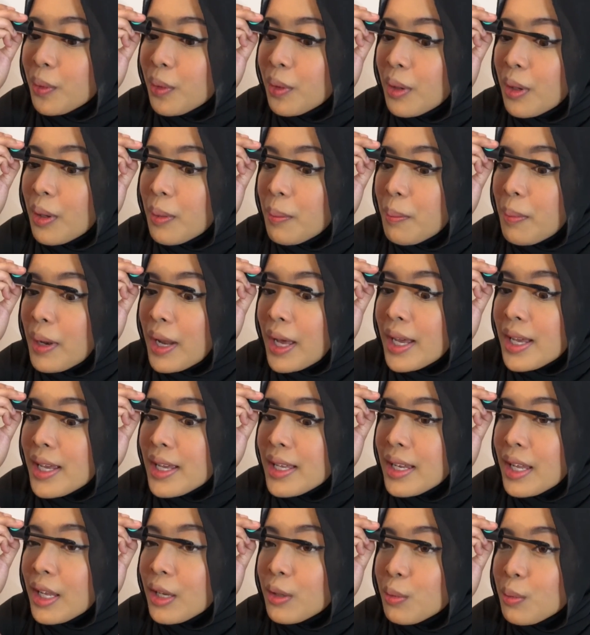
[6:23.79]
apply
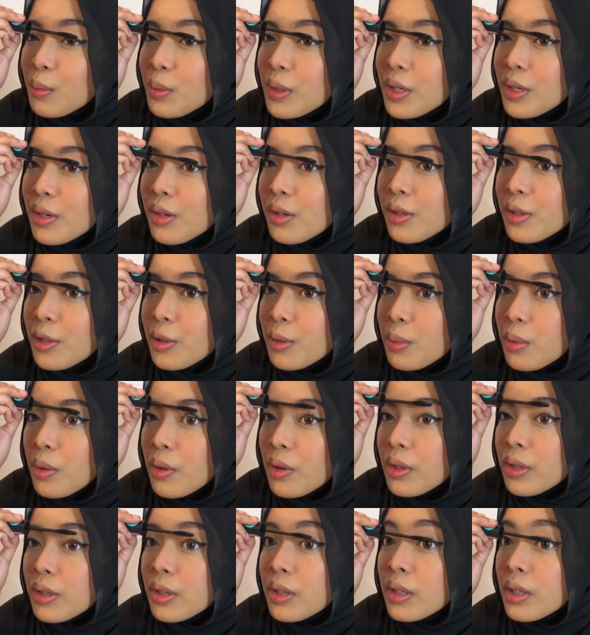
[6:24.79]
it and wiggle the
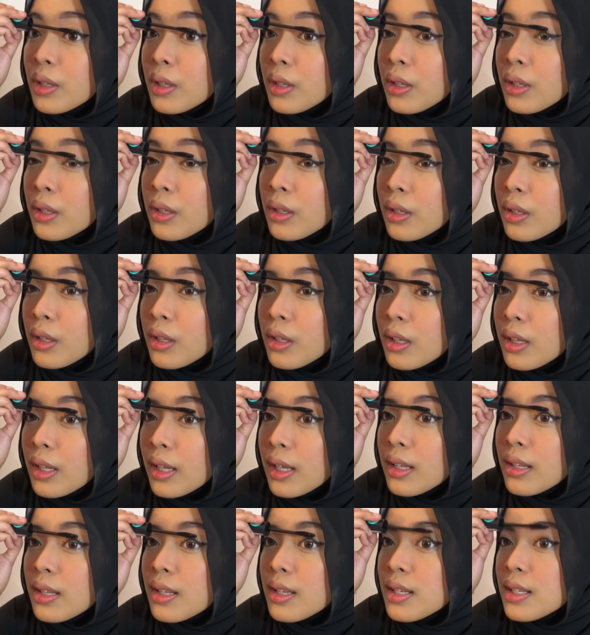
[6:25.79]
wand.
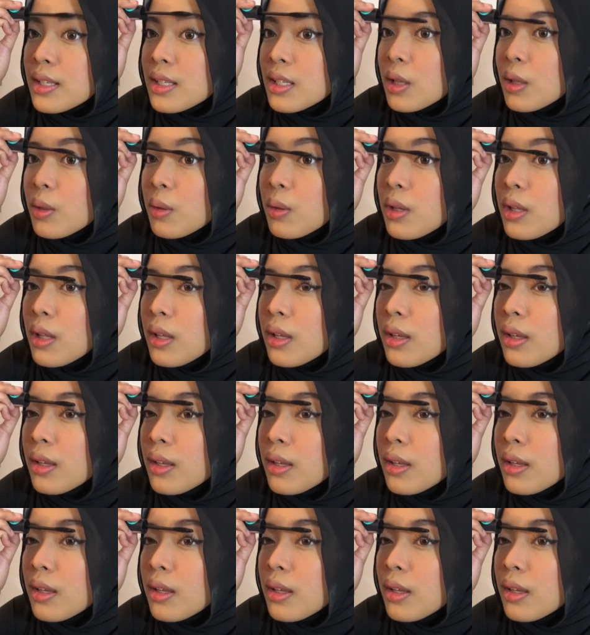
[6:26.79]
It is slowly.